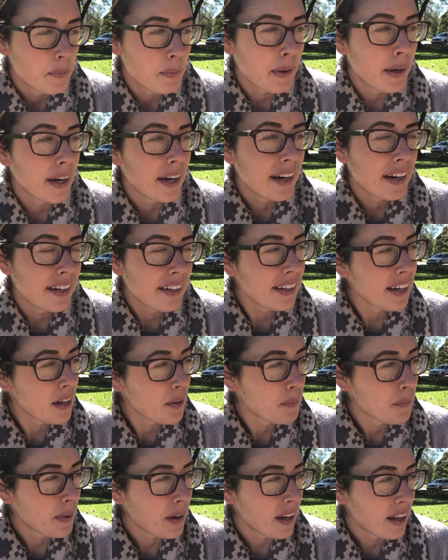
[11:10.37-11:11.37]
But
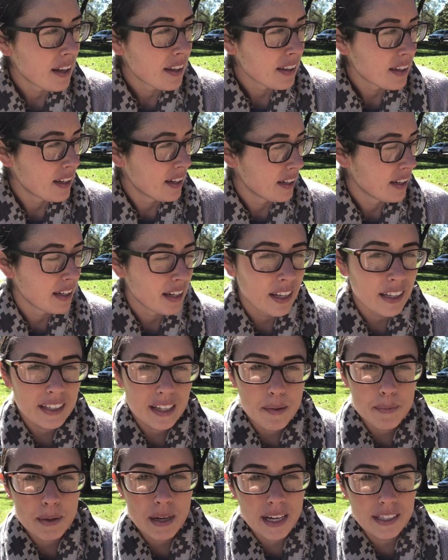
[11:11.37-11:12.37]
yep, I'll I'll
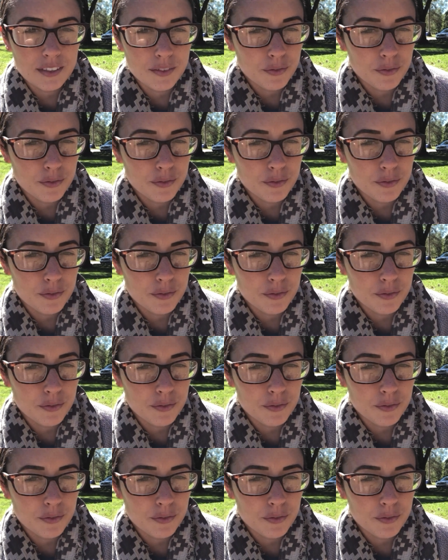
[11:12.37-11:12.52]
keep you guys